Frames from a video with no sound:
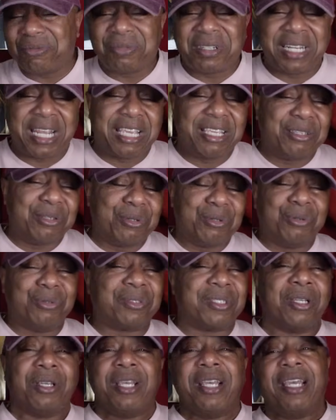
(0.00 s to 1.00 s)
you when they
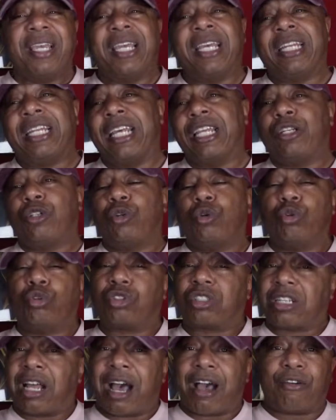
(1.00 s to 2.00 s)
use it. And then
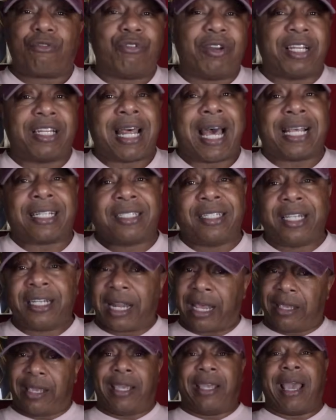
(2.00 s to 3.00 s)
dudes start realizing that,
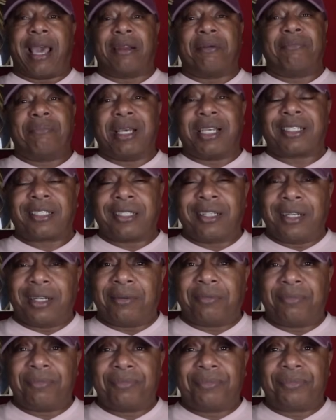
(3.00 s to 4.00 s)
hey, I done messed up.